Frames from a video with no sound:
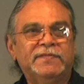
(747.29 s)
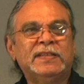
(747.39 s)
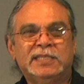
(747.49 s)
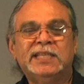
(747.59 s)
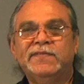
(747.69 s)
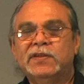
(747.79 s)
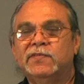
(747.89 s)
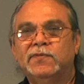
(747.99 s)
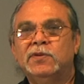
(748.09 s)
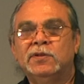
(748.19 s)
If it's
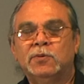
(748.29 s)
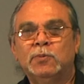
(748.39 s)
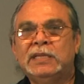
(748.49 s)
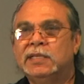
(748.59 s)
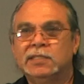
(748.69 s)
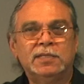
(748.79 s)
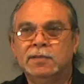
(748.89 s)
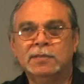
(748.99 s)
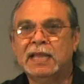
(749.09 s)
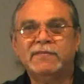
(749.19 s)
difficult for you to read because you
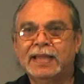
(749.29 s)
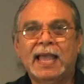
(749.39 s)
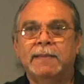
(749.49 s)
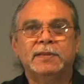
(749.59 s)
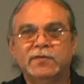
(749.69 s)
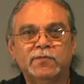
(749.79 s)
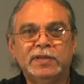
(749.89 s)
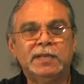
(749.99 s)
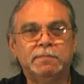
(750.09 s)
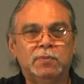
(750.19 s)
don't have a habit of
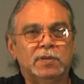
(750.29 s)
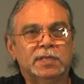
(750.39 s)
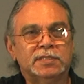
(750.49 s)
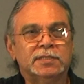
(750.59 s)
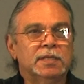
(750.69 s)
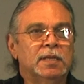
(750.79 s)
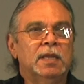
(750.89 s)
reading books,